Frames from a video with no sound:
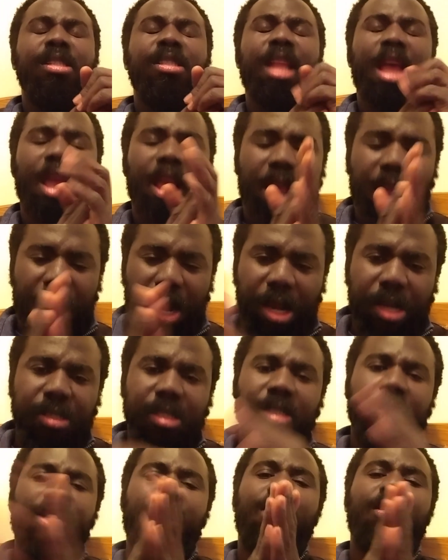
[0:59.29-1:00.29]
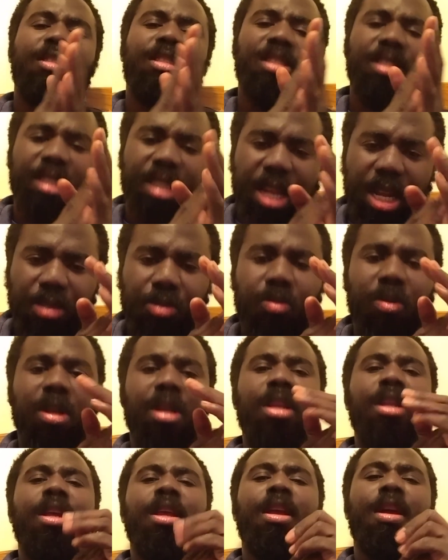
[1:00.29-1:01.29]
Thinking us, that's
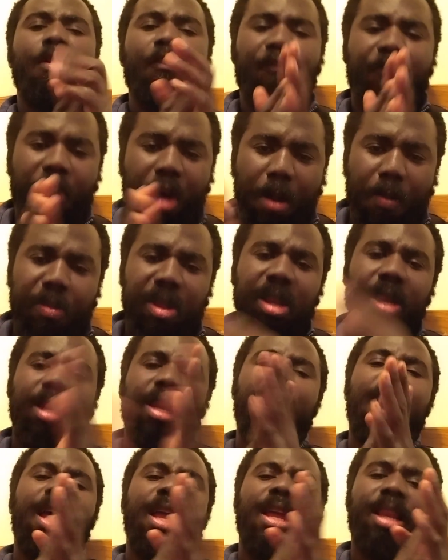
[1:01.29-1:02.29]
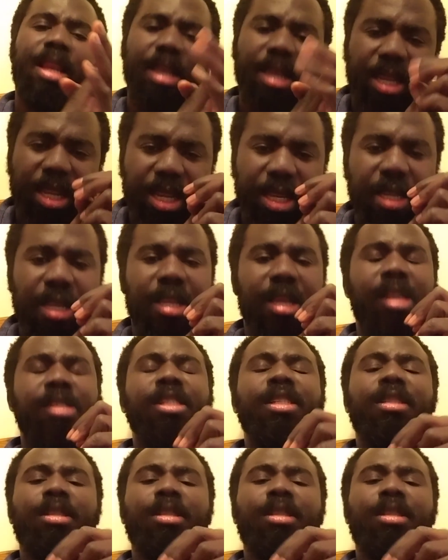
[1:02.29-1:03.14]
really good for me like these.